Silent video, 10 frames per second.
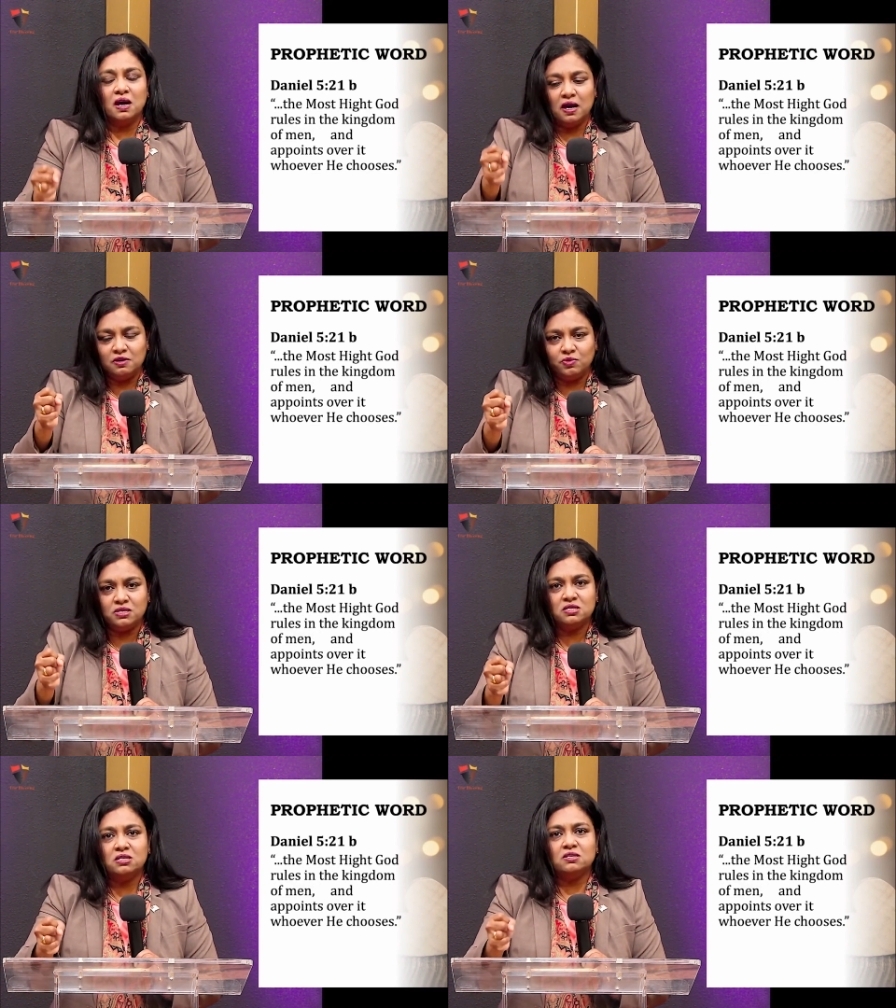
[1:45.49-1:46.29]
and will
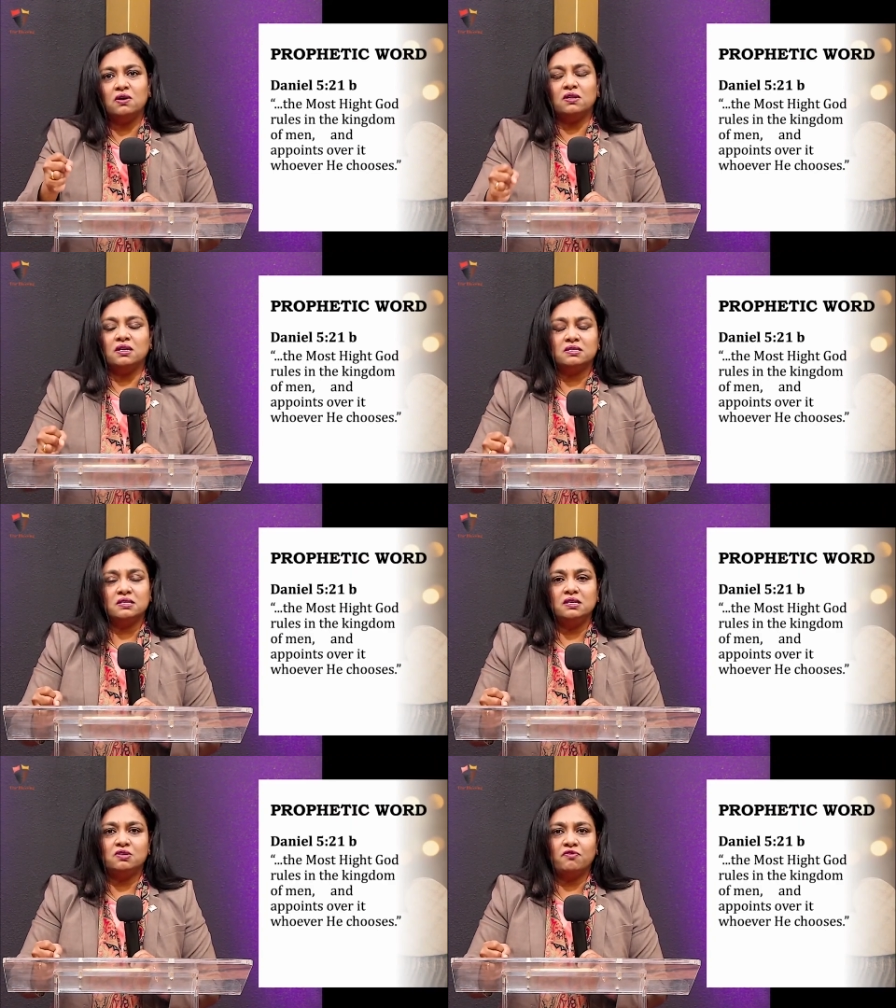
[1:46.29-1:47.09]
sit on that
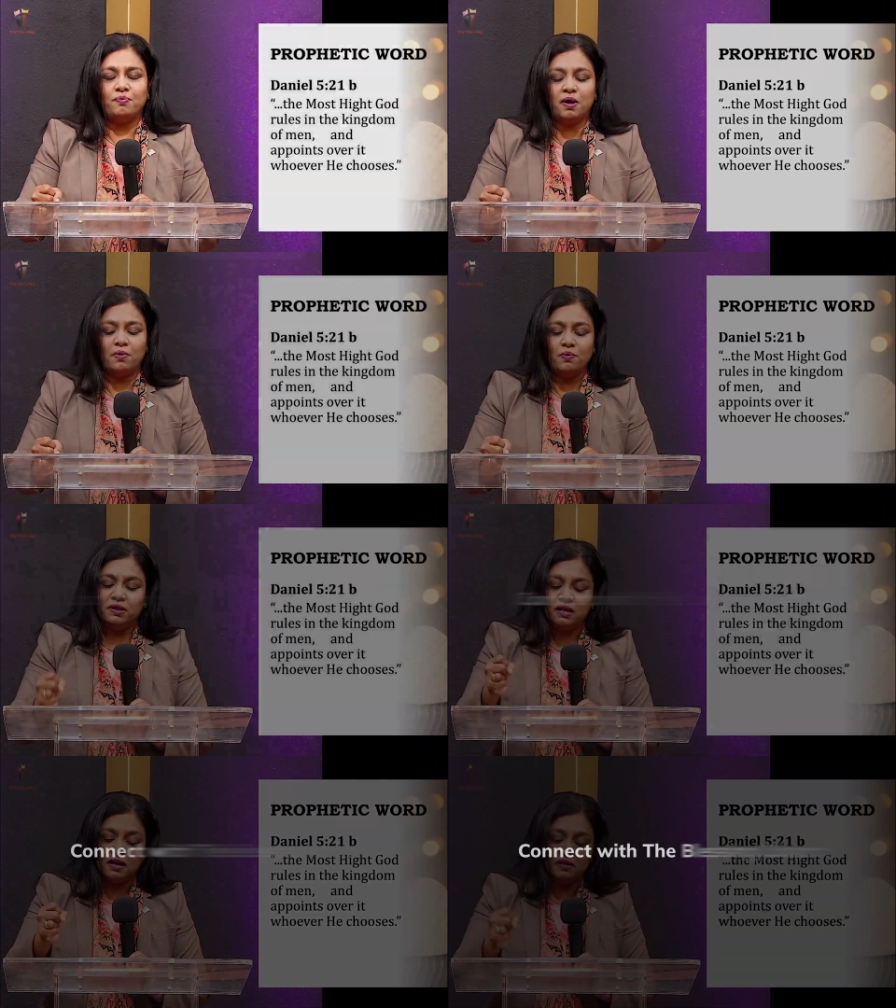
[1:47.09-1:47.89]
seat of power with that?